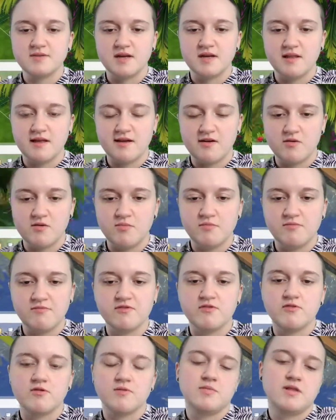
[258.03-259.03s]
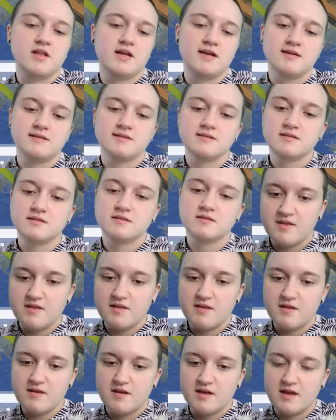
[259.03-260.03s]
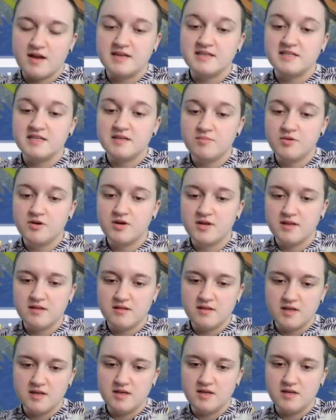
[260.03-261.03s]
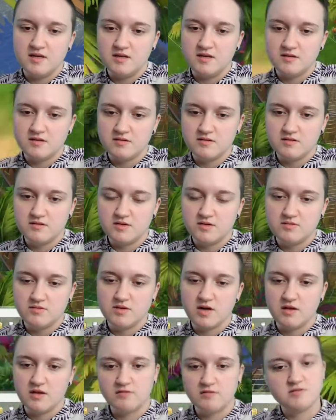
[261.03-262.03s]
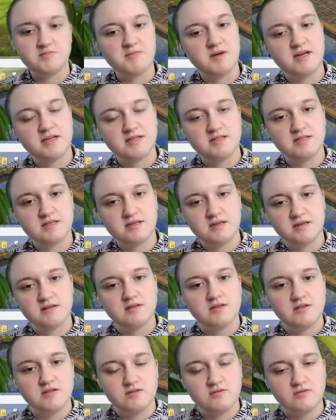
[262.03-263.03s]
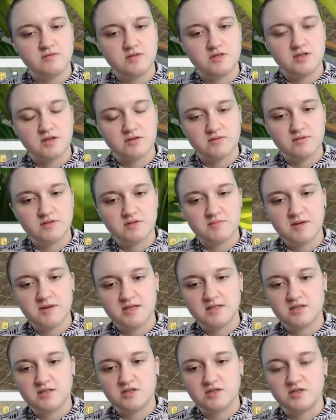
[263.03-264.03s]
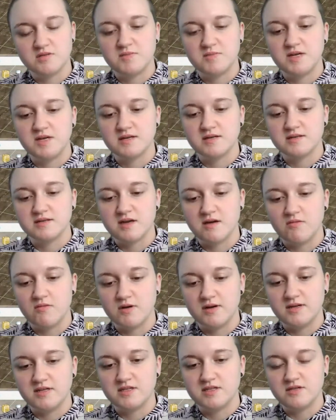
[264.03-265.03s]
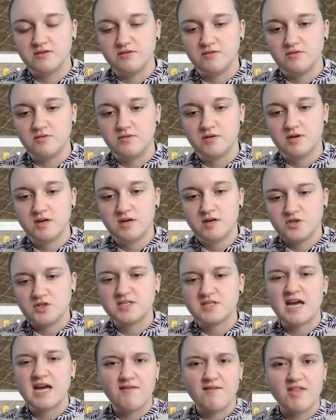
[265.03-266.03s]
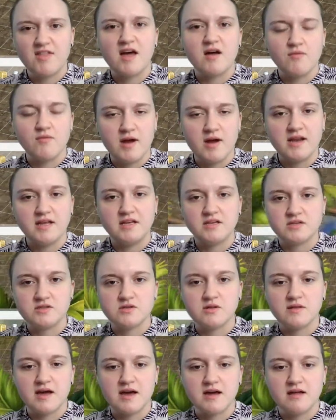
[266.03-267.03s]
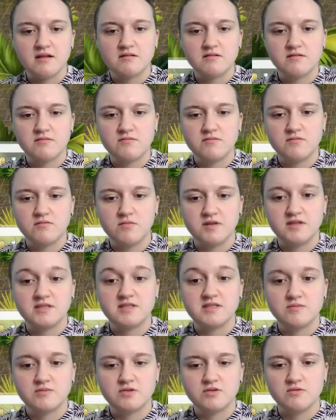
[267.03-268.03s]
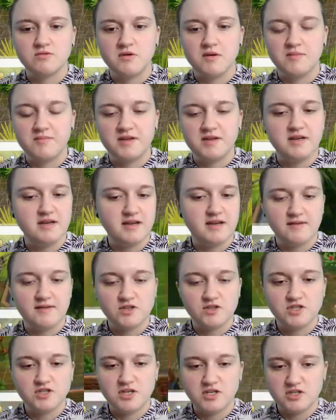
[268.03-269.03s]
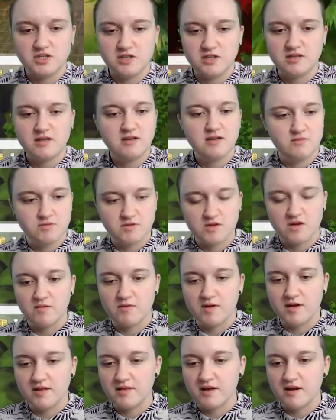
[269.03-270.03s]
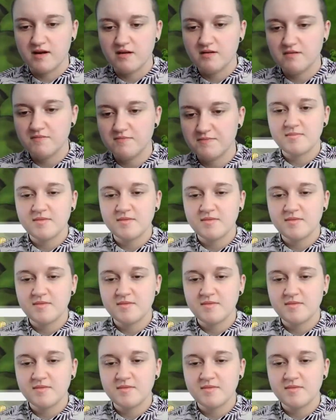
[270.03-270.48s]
I like open floor plans. And I did put in the 2 toddlers beds and the 2 children's beds just because I wanted to just have that ready so that when the Sims grew up they didn't have to change anything. It was all right there.